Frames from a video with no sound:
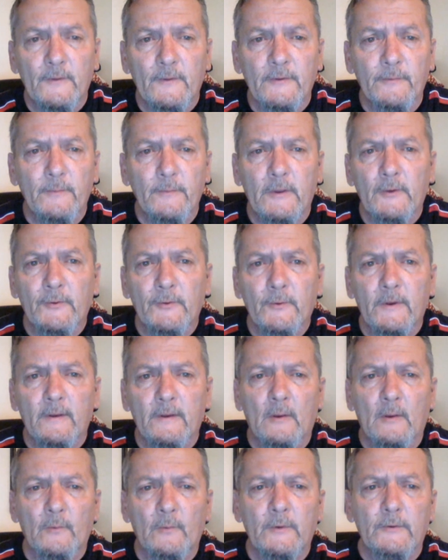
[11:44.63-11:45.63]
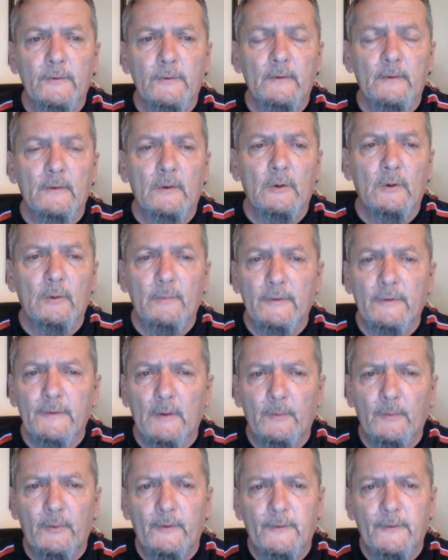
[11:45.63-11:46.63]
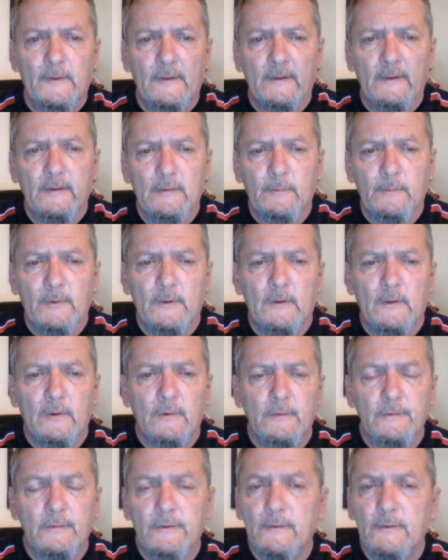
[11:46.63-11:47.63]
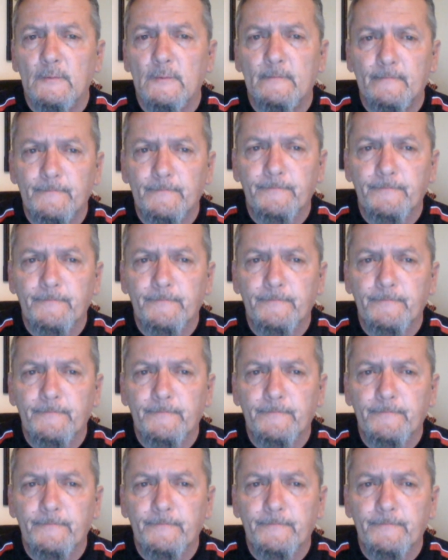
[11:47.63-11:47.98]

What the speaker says: this ministry and outreach to the homeless, I'll put the links below to